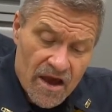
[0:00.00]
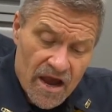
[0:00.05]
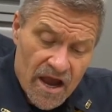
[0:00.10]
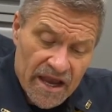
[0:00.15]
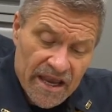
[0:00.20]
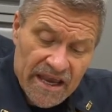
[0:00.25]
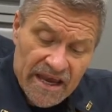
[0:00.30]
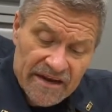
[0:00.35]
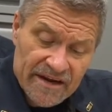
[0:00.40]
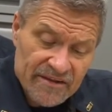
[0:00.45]

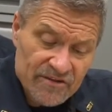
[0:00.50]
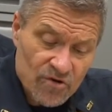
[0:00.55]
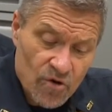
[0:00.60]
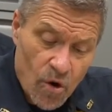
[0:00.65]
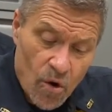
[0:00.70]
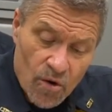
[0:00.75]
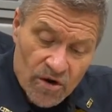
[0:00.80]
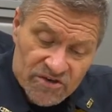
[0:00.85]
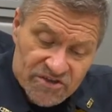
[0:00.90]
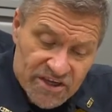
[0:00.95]
Again, and they're
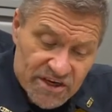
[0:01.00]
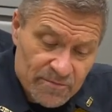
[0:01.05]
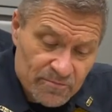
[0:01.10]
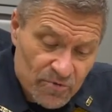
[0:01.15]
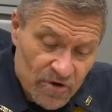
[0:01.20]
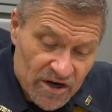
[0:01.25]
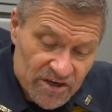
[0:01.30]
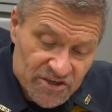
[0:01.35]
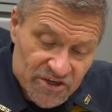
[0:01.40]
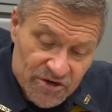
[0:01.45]
always going to
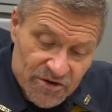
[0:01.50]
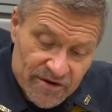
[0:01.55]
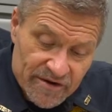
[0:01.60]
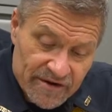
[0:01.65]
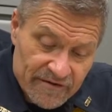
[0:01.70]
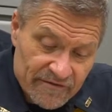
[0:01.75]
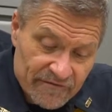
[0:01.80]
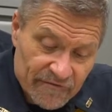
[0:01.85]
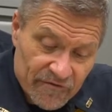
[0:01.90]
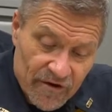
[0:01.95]
pressure
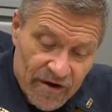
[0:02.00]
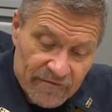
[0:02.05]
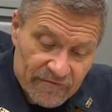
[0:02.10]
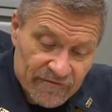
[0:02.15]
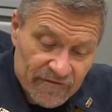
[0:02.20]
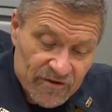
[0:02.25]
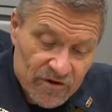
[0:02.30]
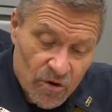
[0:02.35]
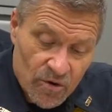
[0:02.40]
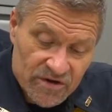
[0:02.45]
you
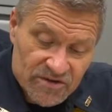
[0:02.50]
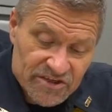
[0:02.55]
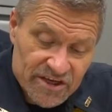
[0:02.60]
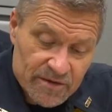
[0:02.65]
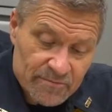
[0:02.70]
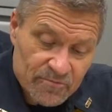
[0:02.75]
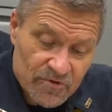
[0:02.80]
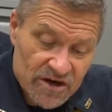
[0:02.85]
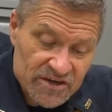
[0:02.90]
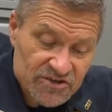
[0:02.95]

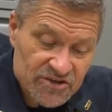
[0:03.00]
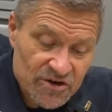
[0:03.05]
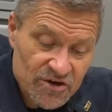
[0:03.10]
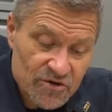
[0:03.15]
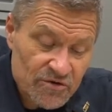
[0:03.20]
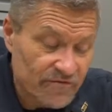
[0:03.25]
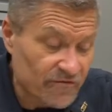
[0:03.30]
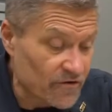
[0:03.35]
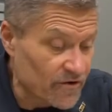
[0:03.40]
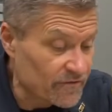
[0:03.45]

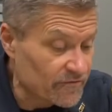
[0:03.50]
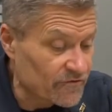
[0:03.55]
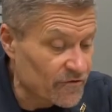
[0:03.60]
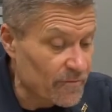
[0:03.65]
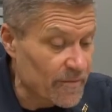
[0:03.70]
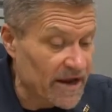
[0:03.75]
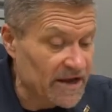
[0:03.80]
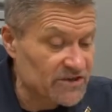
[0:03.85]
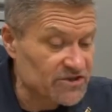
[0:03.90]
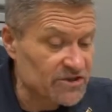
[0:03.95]
for
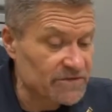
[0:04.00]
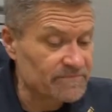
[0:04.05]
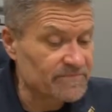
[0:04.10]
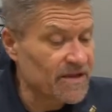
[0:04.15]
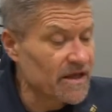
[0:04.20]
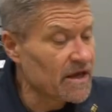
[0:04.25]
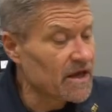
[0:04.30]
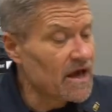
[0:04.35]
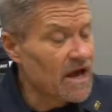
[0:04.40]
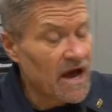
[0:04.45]
information.
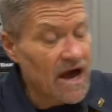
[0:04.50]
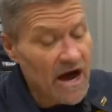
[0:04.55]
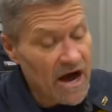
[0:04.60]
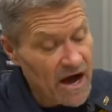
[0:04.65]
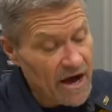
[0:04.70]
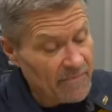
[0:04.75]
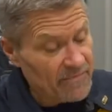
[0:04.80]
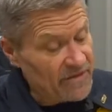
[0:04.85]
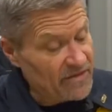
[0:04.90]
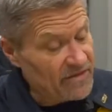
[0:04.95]

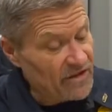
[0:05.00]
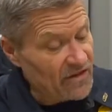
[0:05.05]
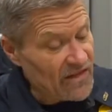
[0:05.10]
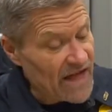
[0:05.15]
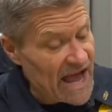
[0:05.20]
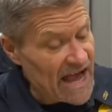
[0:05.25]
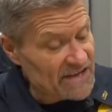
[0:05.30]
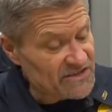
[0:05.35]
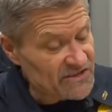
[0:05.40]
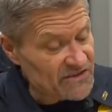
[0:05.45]
The
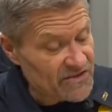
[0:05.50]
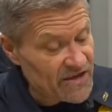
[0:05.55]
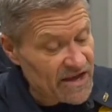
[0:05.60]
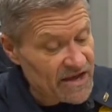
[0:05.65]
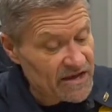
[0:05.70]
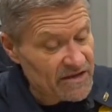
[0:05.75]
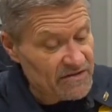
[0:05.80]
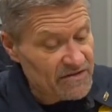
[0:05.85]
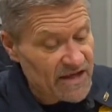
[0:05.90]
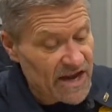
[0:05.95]
last
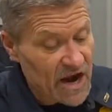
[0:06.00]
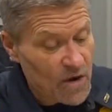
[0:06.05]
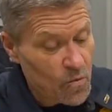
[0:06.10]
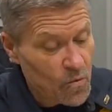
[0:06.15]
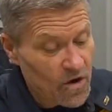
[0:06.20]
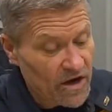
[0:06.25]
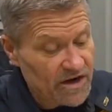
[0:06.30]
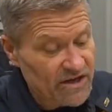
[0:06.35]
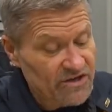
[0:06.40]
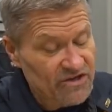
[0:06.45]
thing that I
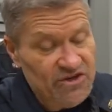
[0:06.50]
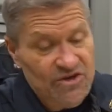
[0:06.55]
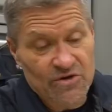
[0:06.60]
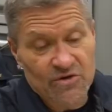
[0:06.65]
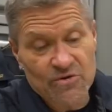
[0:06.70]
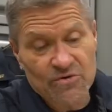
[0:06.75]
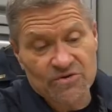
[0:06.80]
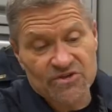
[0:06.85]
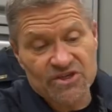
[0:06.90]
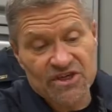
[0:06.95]
wanted
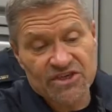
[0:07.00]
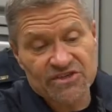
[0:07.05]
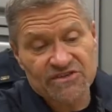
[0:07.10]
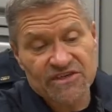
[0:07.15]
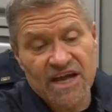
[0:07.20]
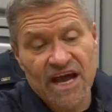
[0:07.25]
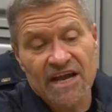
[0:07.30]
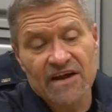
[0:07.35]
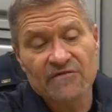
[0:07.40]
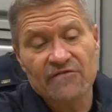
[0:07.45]
to
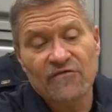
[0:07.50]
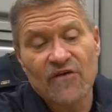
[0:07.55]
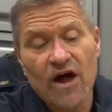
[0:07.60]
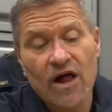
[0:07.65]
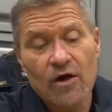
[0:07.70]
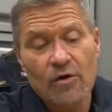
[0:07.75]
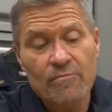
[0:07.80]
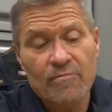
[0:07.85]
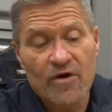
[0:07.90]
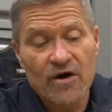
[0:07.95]
just kind of
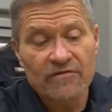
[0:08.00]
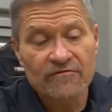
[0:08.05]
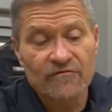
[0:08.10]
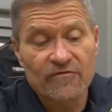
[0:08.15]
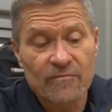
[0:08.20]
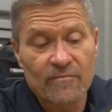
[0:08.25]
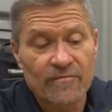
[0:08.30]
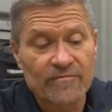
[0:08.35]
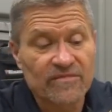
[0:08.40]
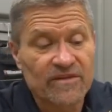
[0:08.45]
follow up on
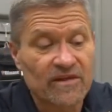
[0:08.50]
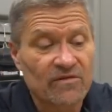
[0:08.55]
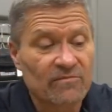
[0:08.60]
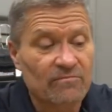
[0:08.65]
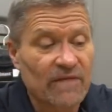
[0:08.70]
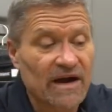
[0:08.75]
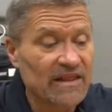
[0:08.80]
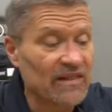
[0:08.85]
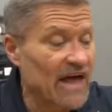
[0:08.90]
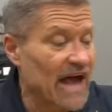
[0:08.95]
from
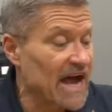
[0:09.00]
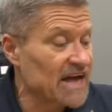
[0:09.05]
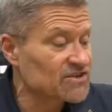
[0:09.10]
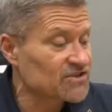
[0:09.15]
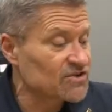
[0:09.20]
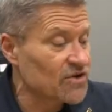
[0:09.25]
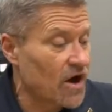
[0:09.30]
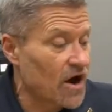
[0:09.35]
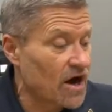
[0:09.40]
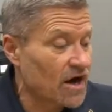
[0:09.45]
my
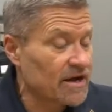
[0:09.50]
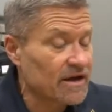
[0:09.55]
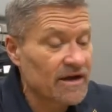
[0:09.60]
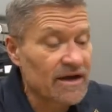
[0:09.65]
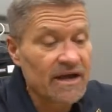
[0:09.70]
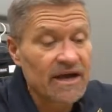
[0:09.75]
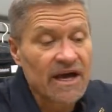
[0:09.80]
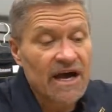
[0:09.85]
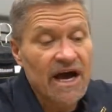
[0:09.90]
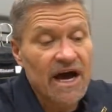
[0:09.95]
last talk
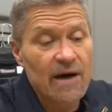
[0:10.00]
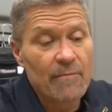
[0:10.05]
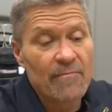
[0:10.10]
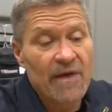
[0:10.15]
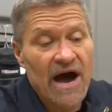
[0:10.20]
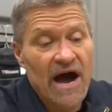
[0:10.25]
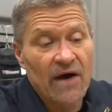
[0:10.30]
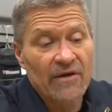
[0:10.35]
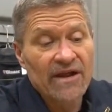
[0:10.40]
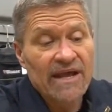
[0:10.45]

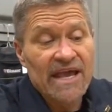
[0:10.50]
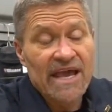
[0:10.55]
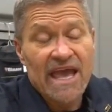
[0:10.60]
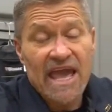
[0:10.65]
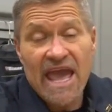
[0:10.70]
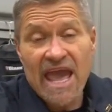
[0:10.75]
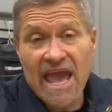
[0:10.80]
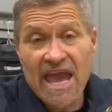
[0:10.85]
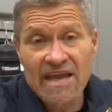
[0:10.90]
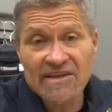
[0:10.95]
about
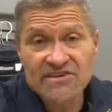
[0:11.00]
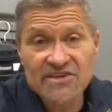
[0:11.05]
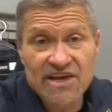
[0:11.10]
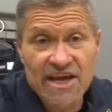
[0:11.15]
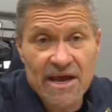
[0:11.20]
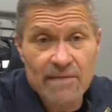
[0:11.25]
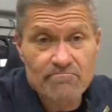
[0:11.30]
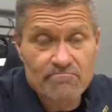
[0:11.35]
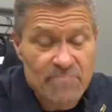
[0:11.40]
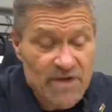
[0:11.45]

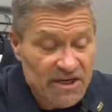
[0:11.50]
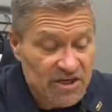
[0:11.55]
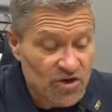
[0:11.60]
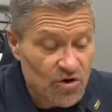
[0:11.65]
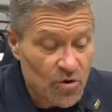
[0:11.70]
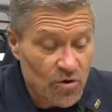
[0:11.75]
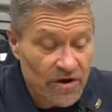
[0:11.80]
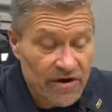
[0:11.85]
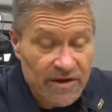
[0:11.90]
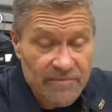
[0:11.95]
ATM
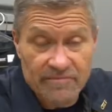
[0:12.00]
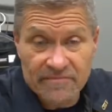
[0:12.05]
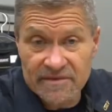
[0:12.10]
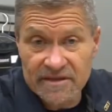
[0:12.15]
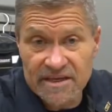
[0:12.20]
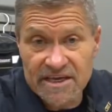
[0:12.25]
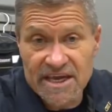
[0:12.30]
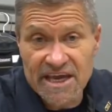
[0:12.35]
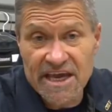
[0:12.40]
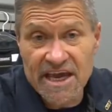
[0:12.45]
Bitcoin
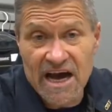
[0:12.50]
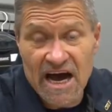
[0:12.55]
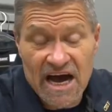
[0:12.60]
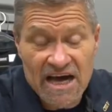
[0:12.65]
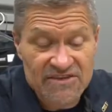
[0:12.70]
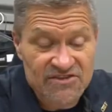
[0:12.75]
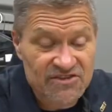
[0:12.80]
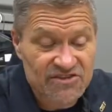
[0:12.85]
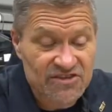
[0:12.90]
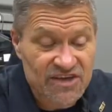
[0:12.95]

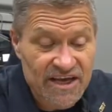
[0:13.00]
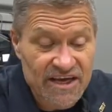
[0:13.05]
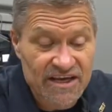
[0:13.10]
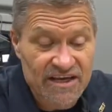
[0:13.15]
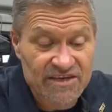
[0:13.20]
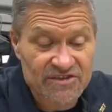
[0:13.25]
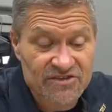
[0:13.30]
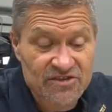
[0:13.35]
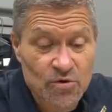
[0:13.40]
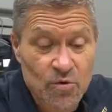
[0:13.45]
kiosks
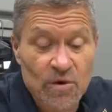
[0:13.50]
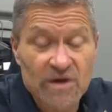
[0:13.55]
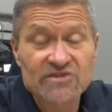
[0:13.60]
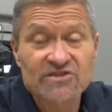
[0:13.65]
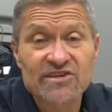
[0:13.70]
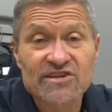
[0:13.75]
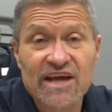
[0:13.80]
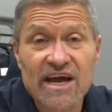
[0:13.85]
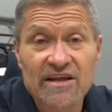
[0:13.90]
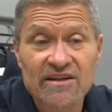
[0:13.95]
is,
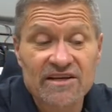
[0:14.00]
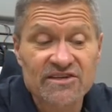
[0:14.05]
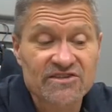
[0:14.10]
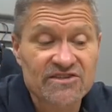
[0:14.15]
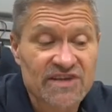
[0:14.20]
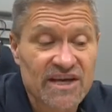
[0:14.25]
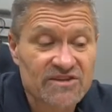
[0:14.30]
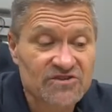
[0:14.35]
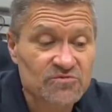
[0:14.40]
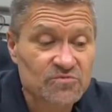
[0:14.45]
coincidentally,
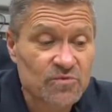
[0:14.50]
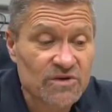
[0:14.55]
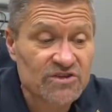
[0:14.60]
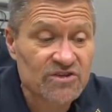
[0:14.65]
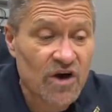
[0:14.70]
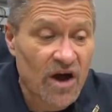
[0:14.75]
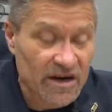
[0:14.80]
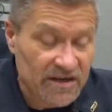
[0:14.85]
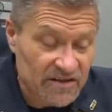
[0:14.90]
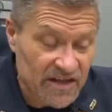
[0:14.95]
since we
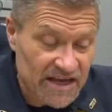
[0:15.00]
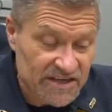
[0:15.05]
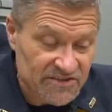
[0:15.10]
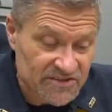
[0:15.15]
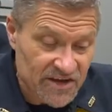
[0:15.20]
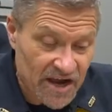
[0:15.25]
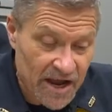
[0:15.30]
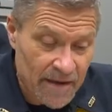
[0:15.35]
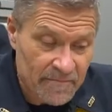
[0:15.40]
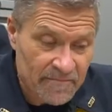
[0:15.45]
talked
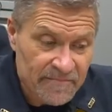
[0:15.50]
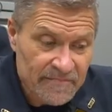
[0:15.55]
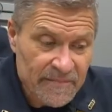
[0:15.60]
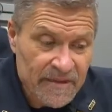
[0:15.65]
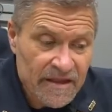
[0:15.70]
last time,